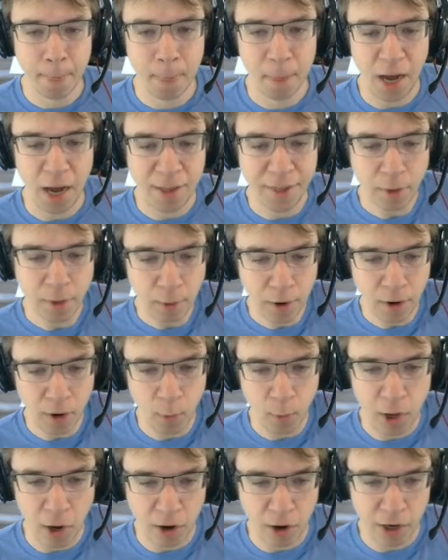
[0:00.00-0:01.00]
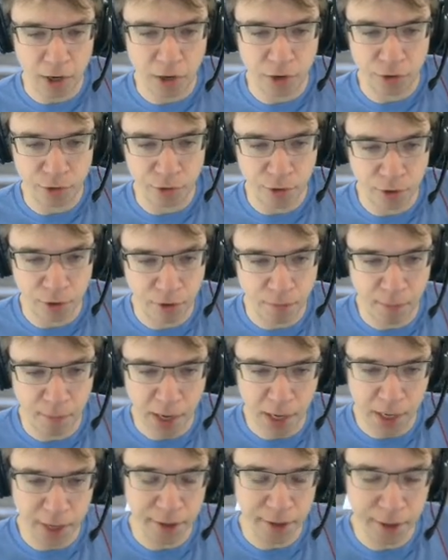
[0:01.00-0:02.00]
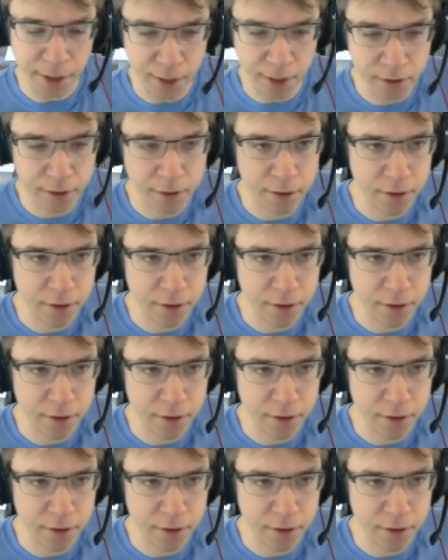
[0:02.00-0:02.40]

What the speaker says: I think we are going to do this Mega Elite.